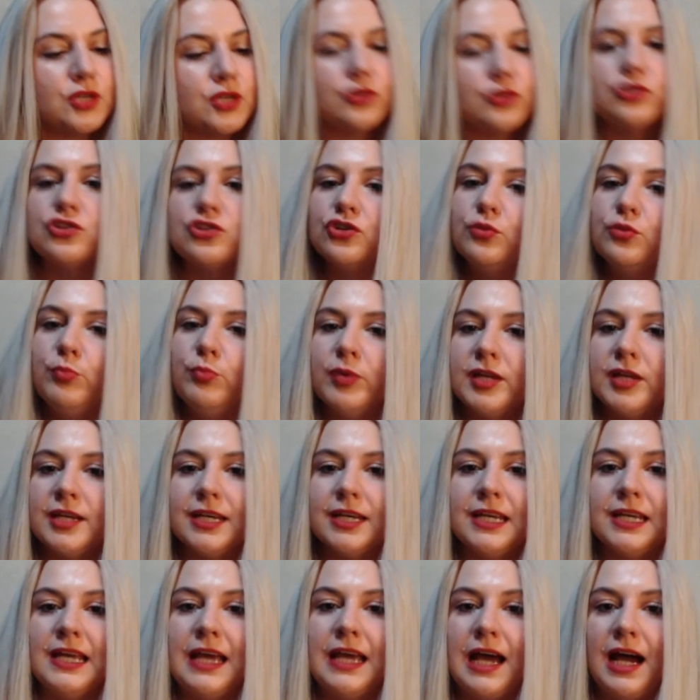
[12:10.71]
stupid.
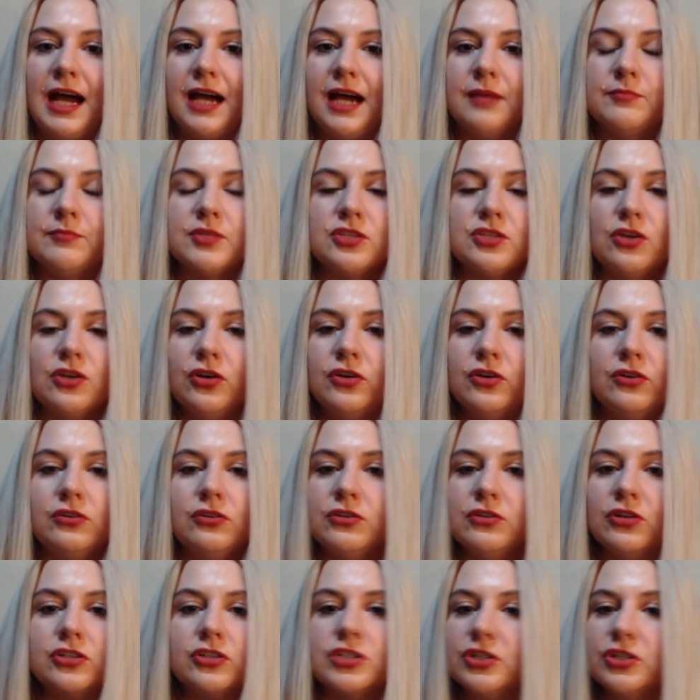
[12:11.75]
I'm so
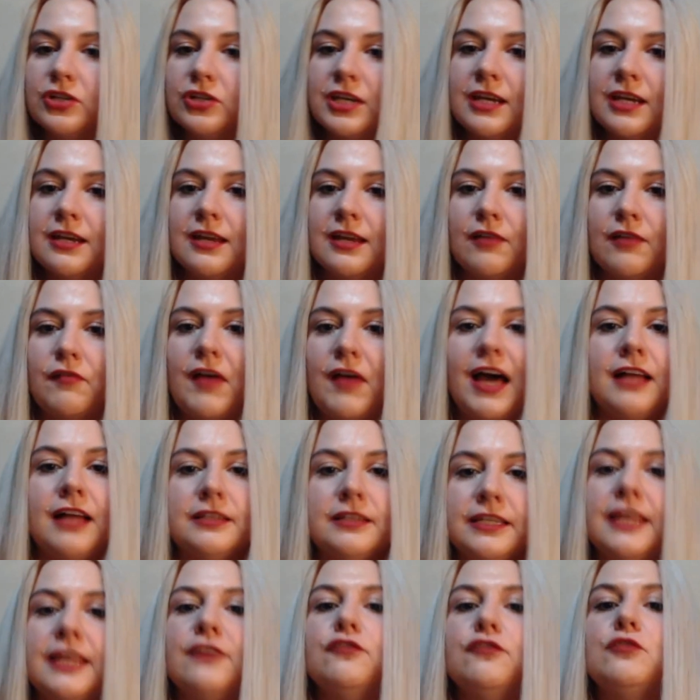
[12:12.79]
not good enough. I'll
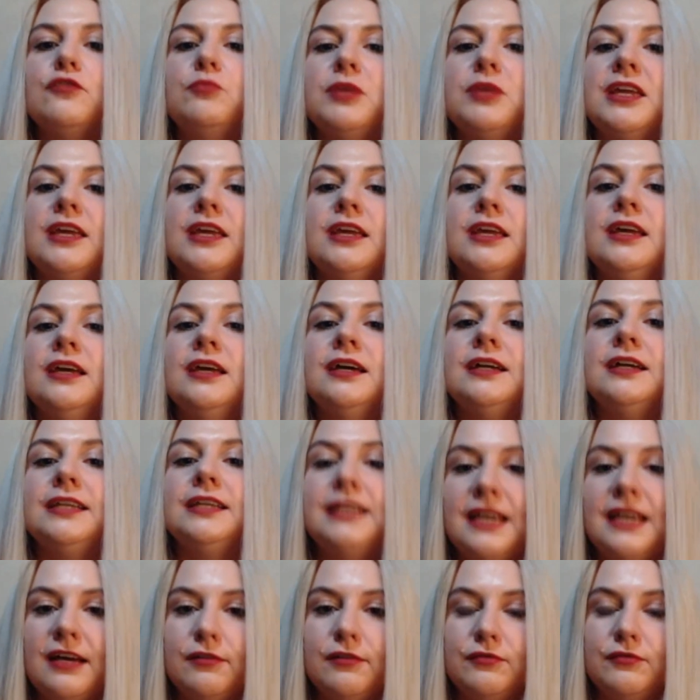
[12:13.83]
never be
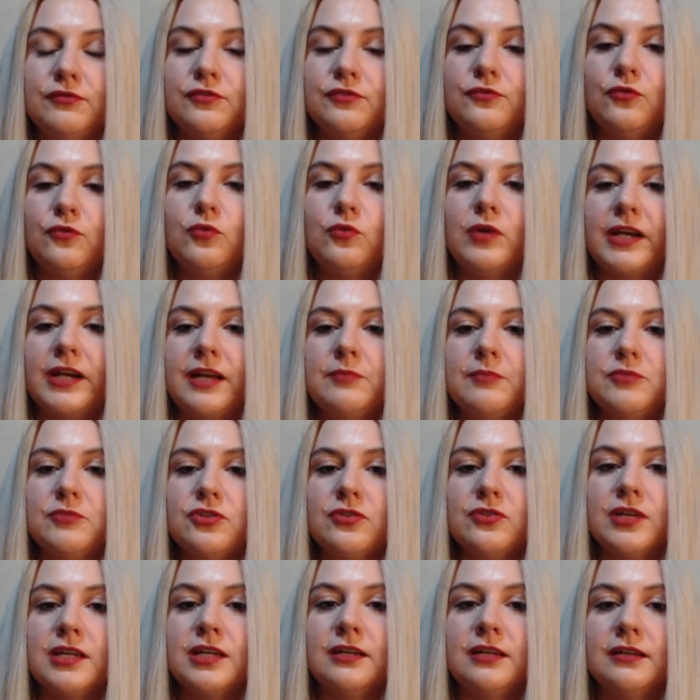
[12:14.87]
loved for what I'm
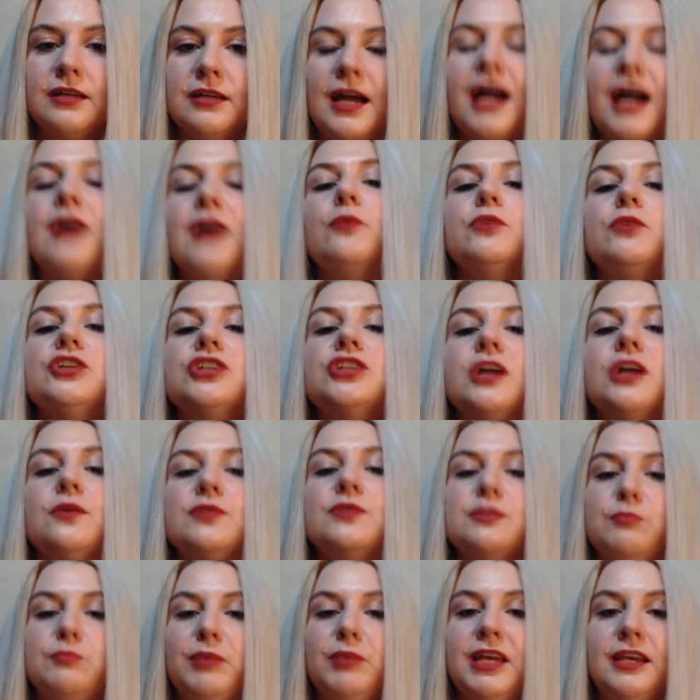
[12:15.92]
doing. I wish I
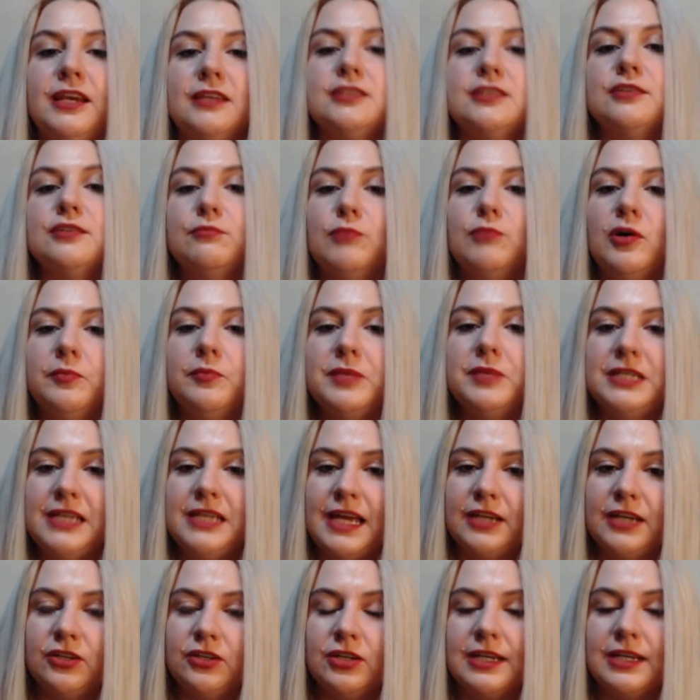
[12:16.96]
was better so mom and
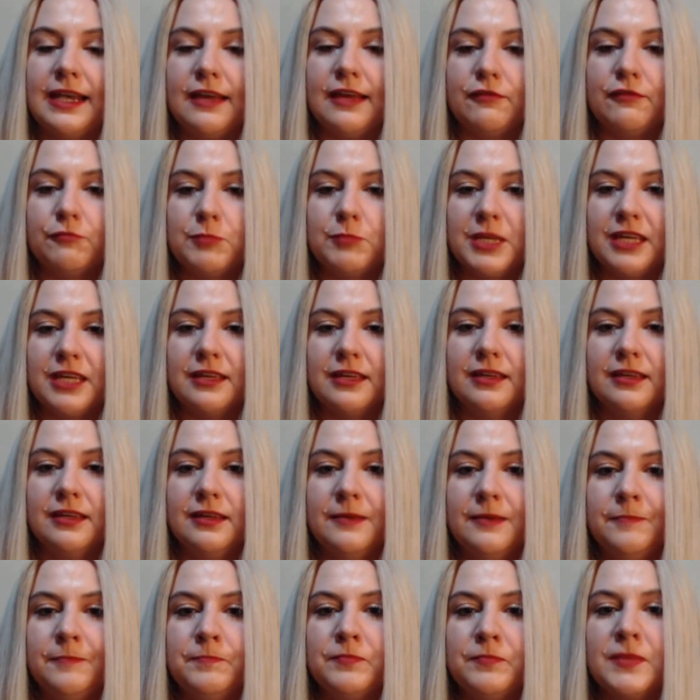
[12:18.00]
dad could love me.
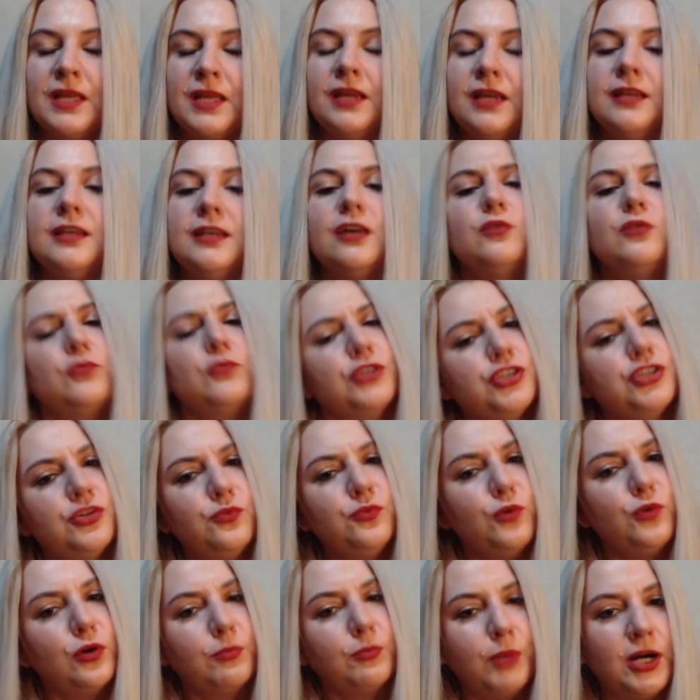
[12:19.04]
Now, would you
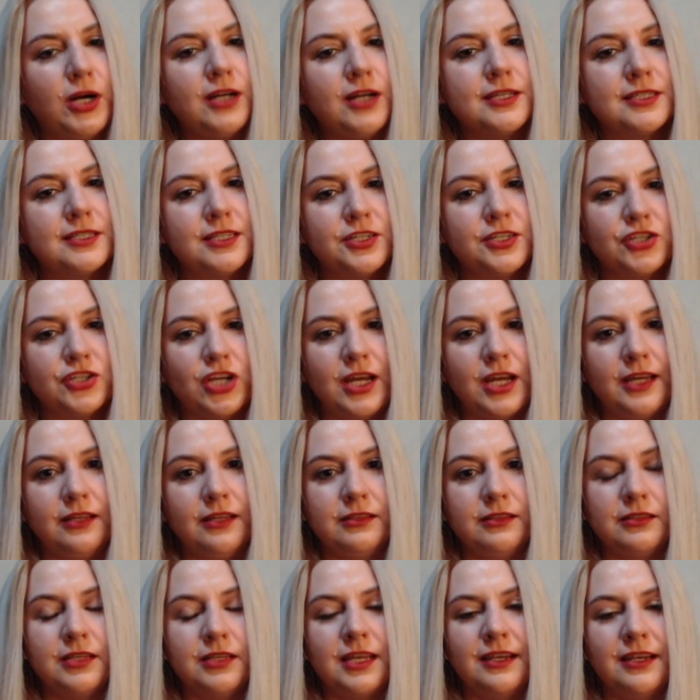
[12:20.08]
walk past a
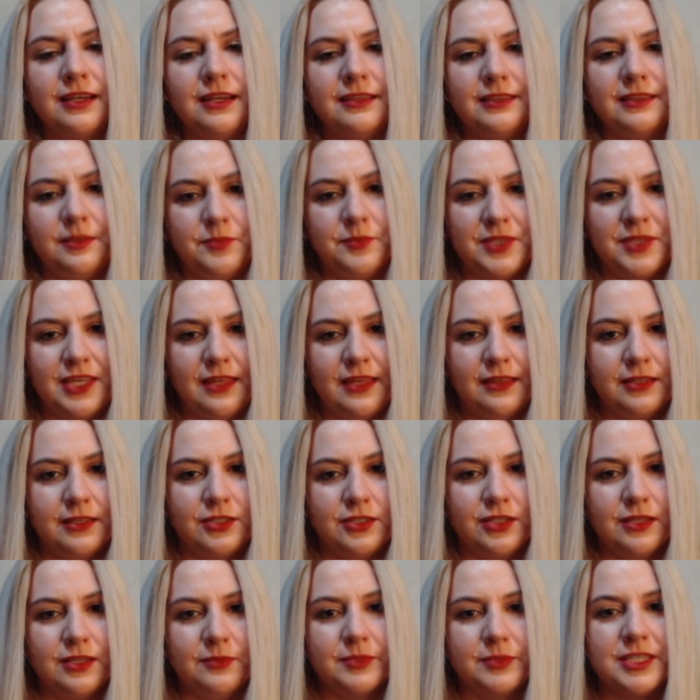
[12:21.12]
child and let them say that
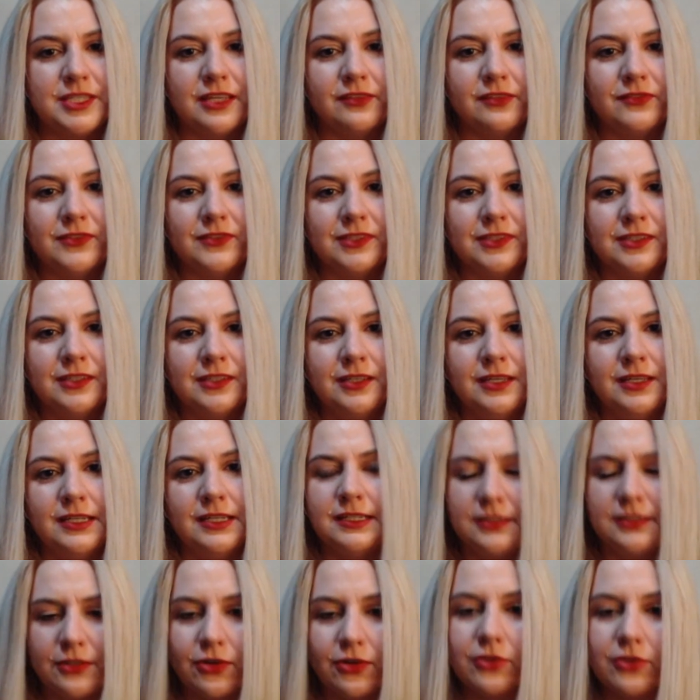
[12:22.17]
to themselves?
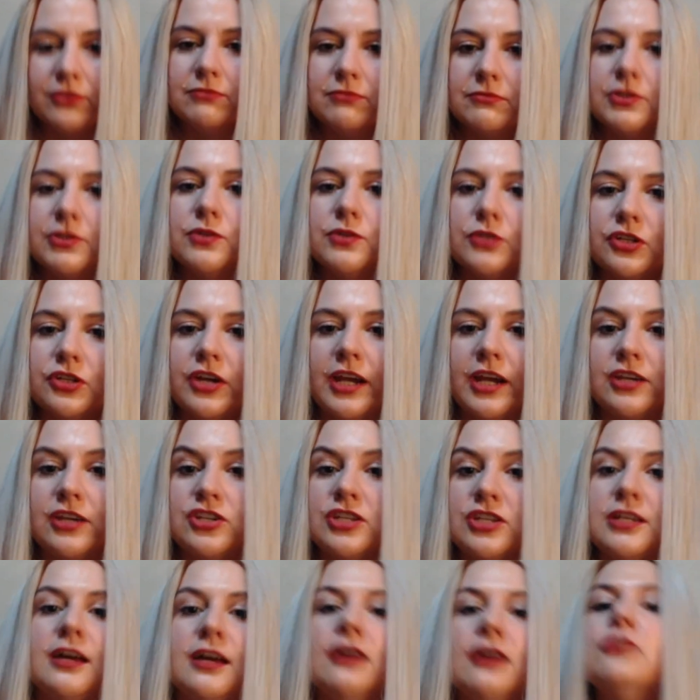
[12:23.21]
No, you would crouch
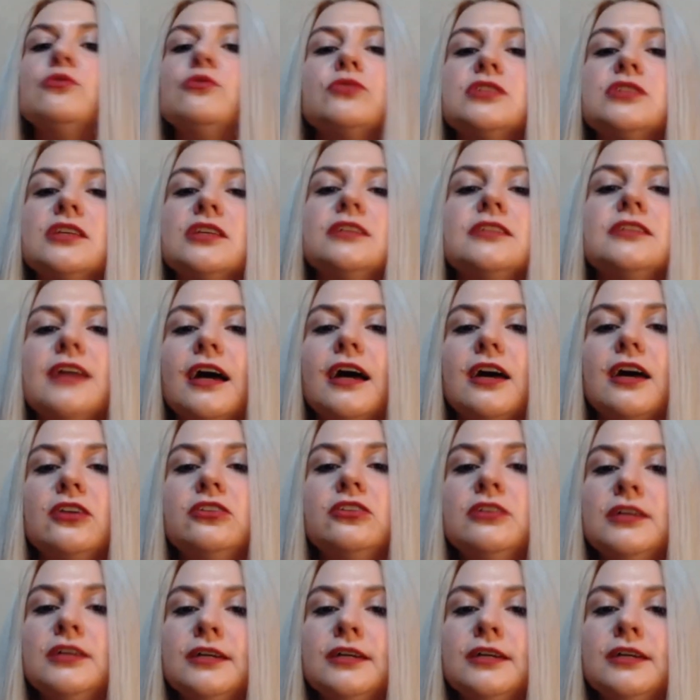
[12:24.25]
down or sit down,